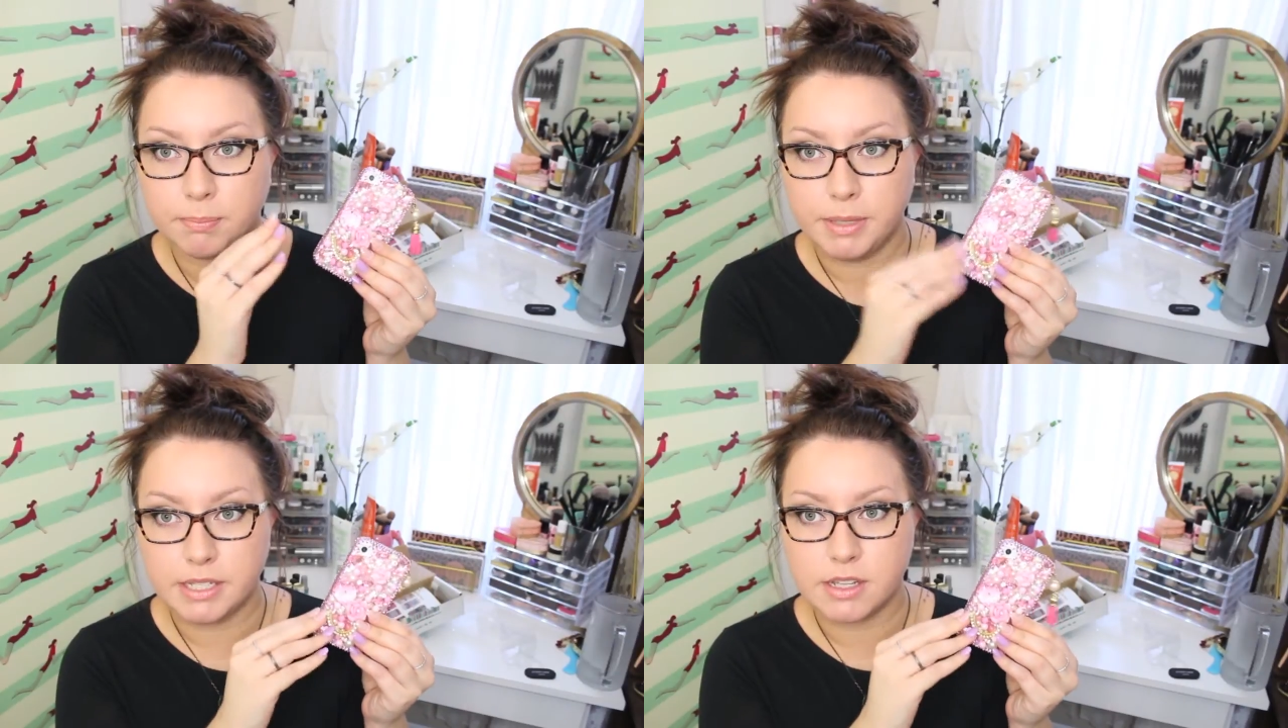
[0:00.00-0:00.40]

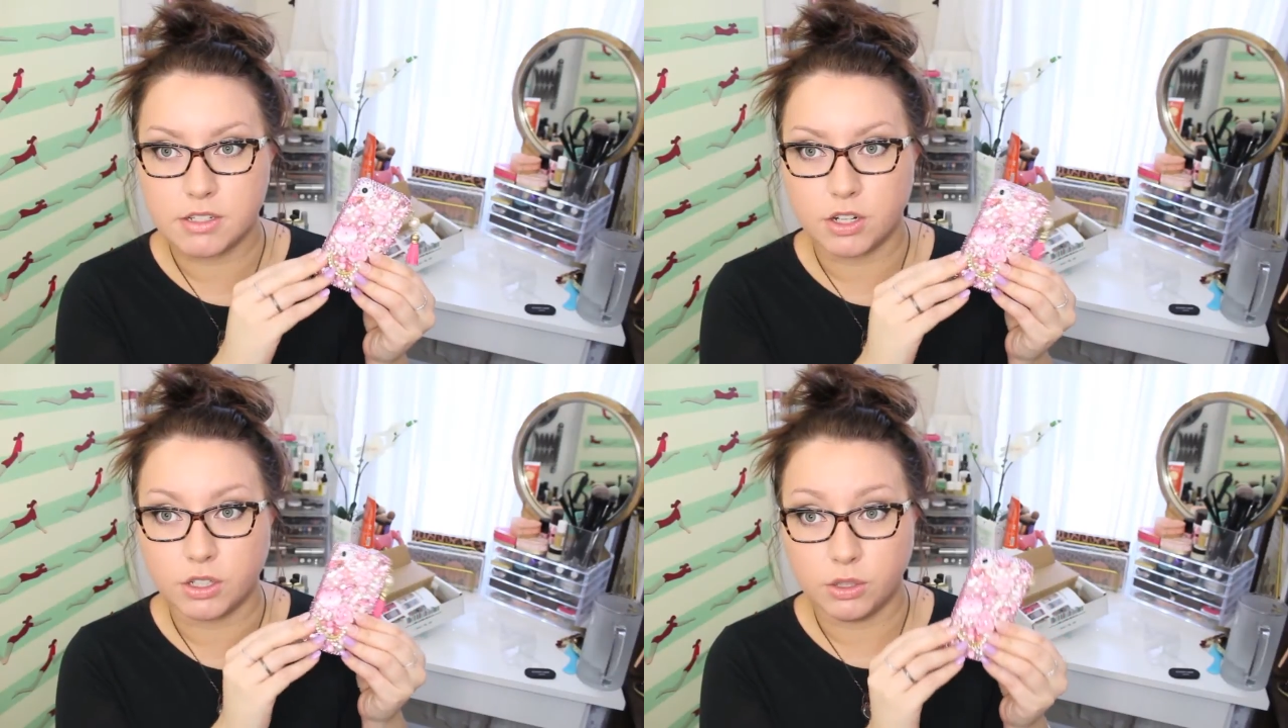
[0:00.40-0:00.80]

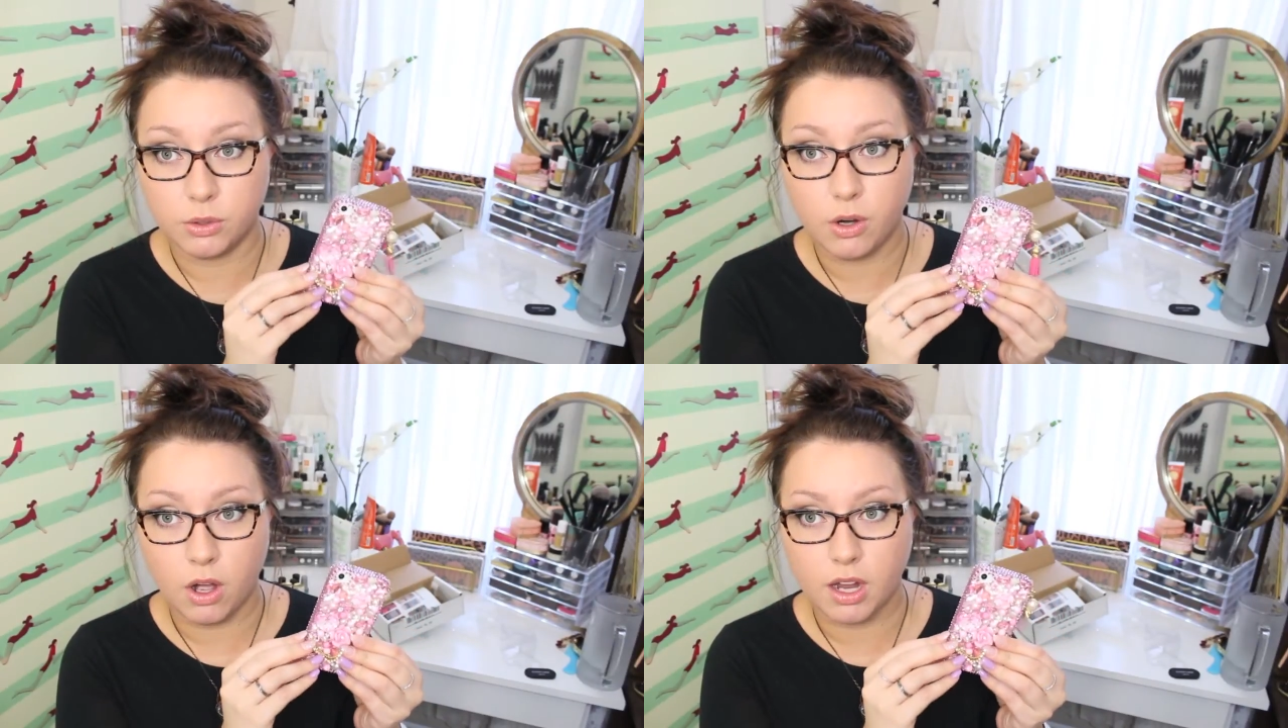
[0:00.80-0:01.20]
pieces are
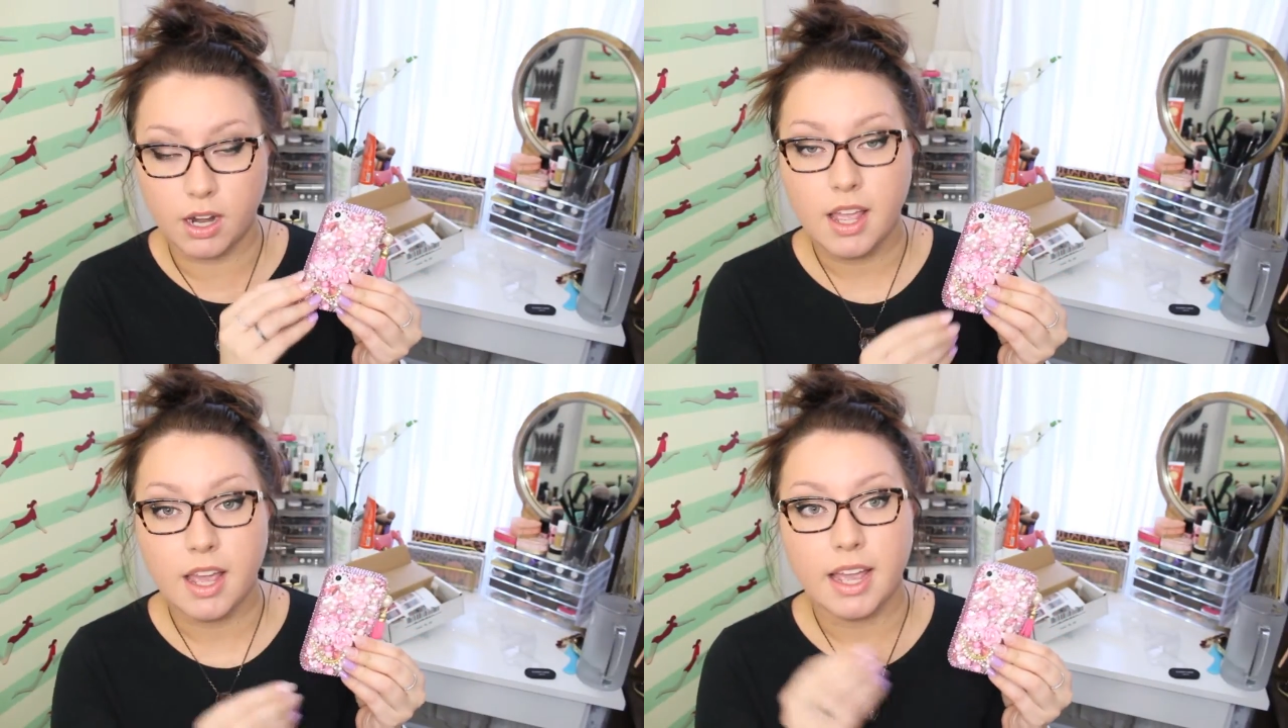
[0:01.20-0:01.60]
glued on
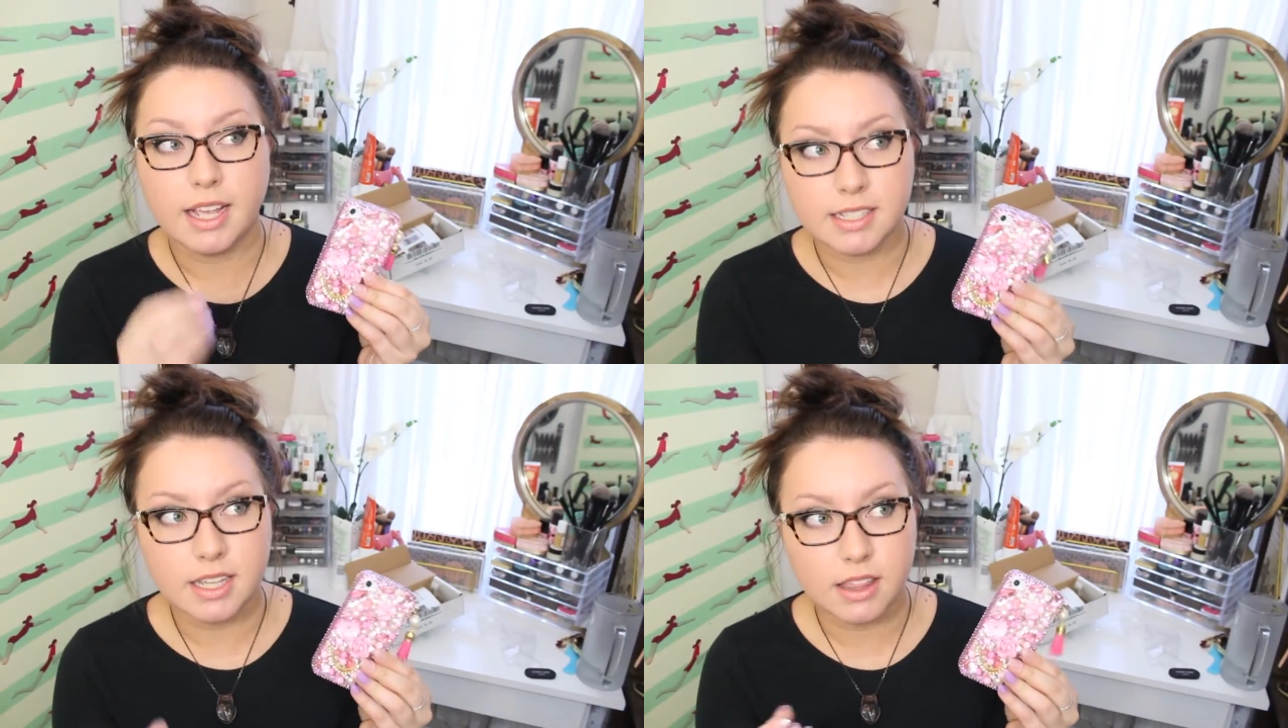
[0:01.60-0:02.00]

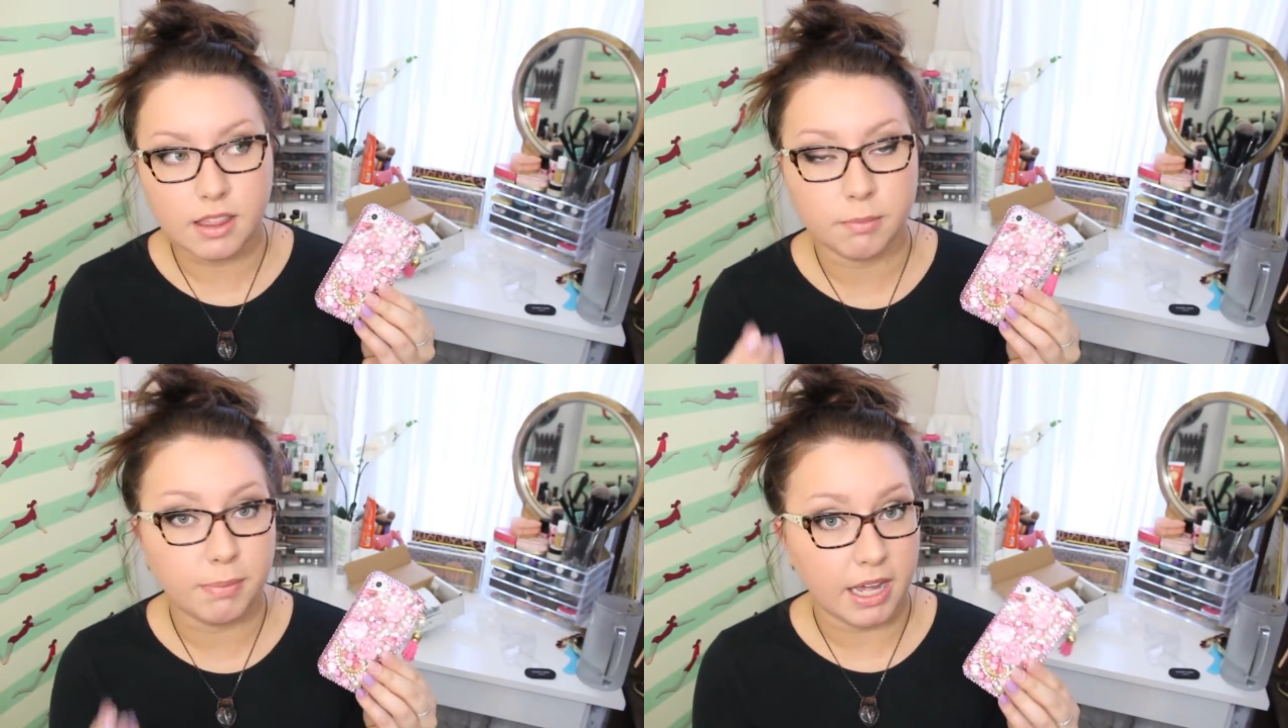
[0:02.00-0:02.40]
isn't
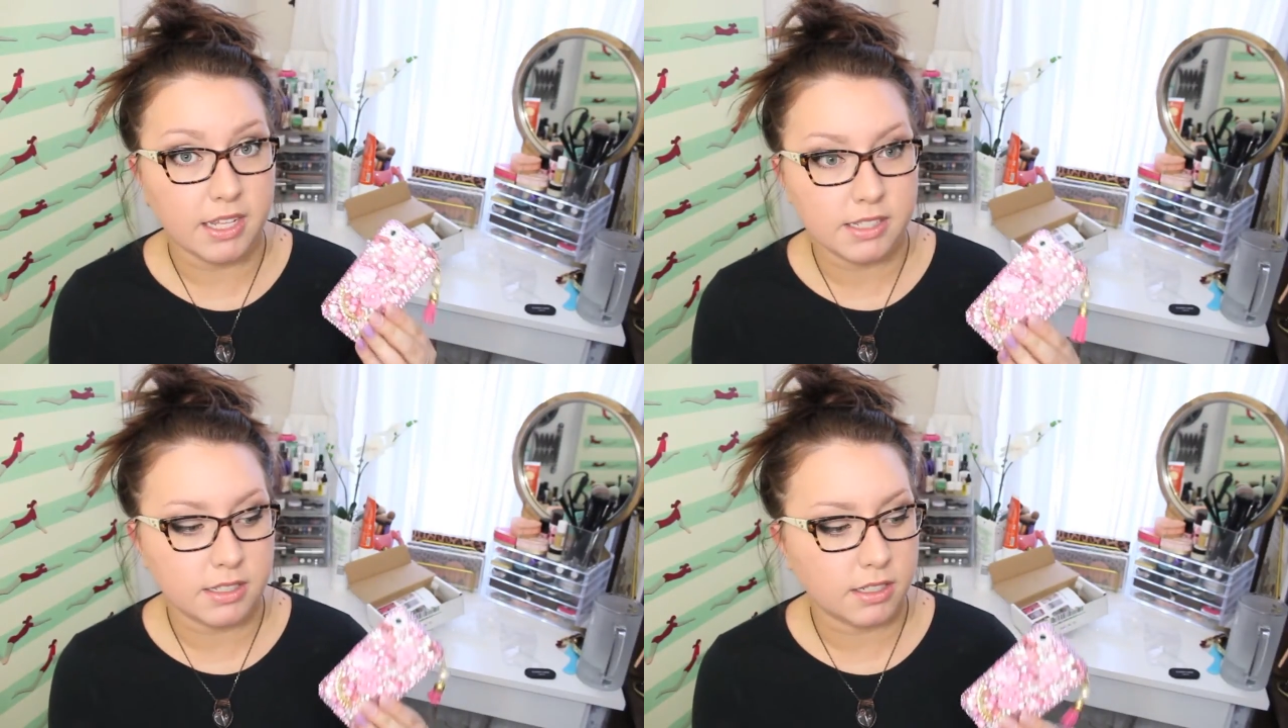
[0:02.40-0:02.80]
the
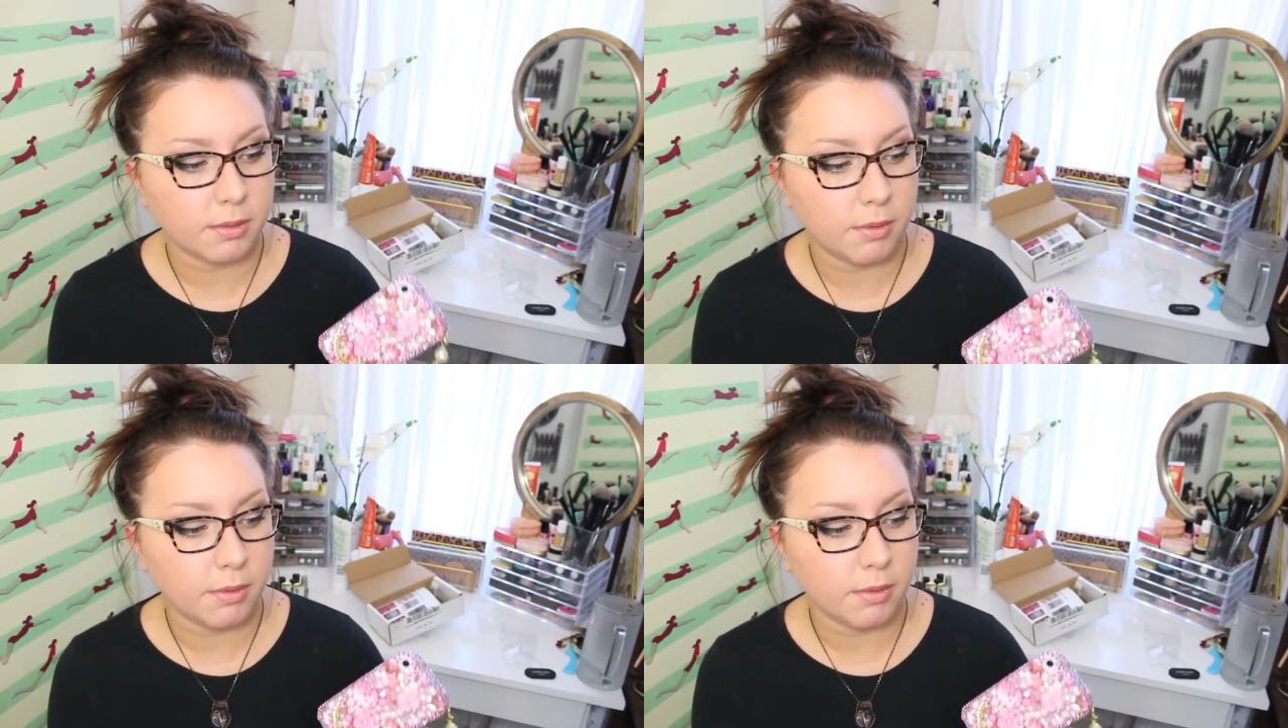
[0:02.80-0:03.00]
best,